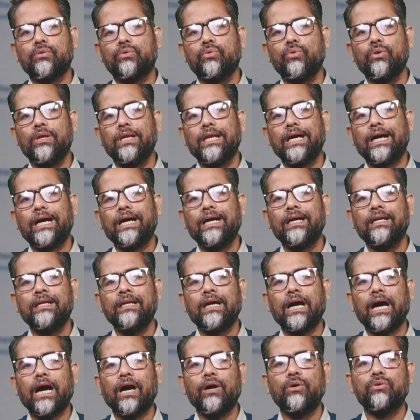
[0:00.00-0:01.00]
who learn
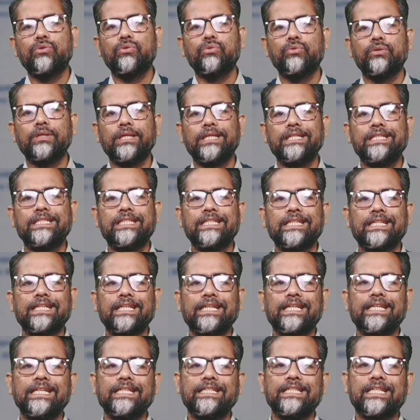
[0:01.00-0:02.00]
how to
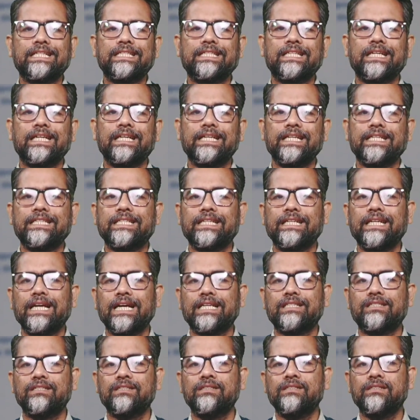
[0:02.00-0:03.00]
integrate disaster risk
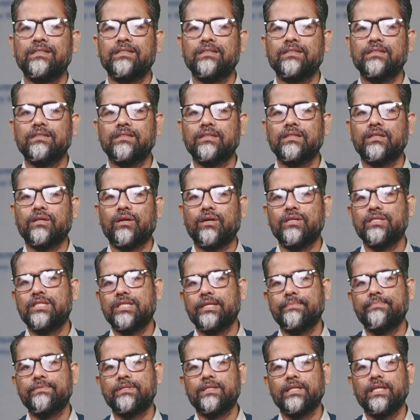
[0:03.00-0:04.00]
reduction
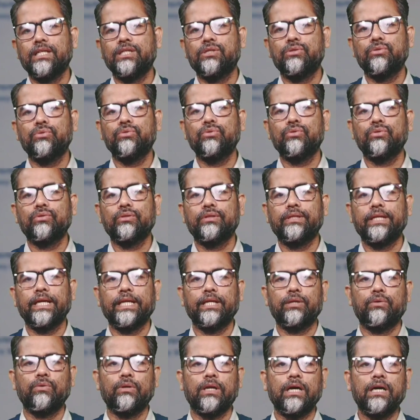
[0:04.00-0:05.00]
concepts into
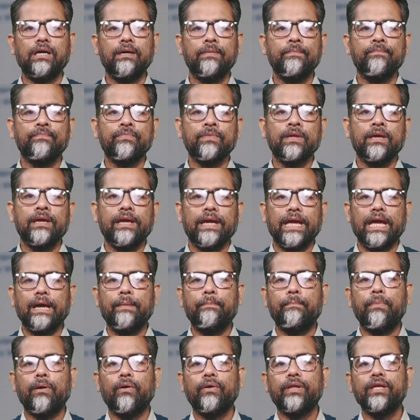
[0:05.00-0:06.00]
curricula,
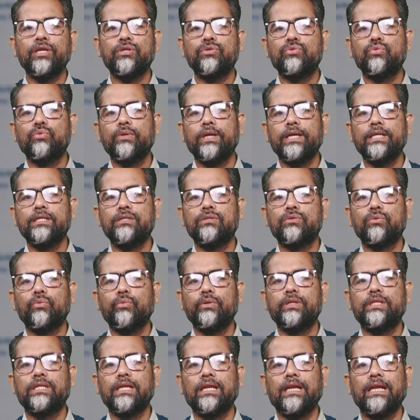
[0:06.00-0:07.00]
empowering students
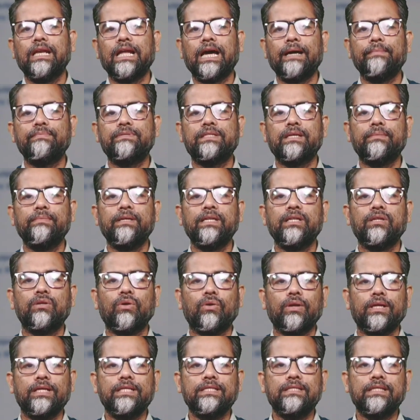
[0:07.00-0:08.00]
with life-saving
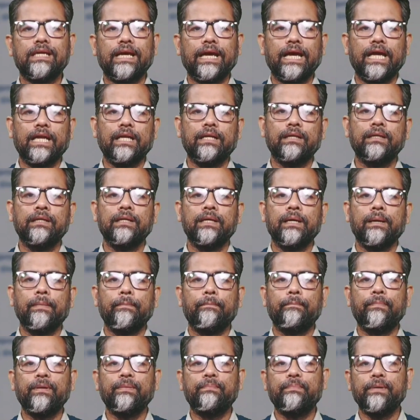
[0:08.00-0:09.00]
knowledge and
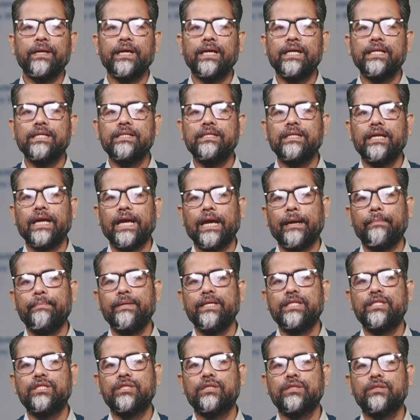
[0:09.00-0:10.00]
prepared
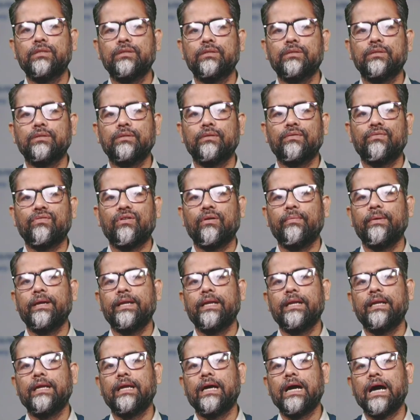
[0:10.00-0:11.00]
habits from
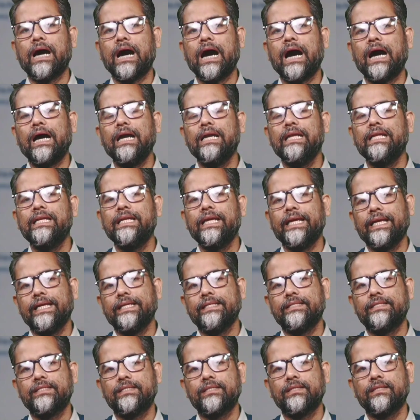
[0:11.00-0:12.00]
an early age.